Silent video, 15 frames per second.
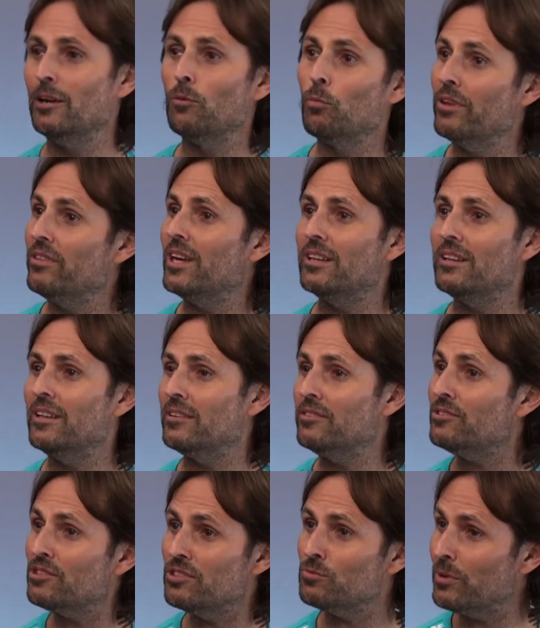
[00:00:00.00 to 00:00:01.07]
With it, and
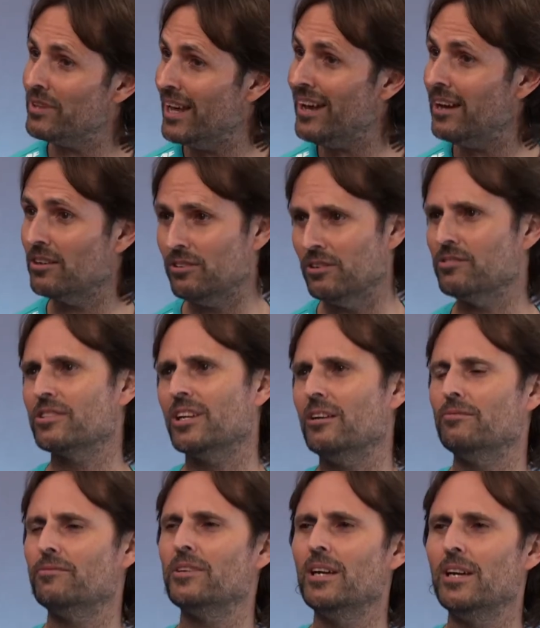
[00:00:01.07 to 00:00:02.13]
this is without God's
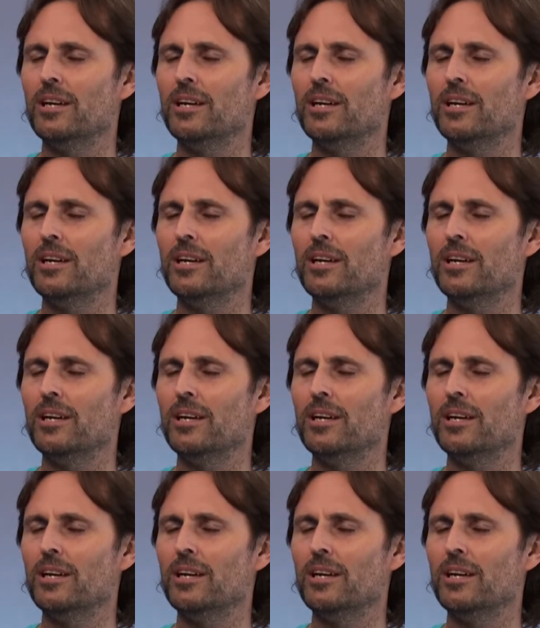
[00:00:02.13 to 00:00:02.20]
love.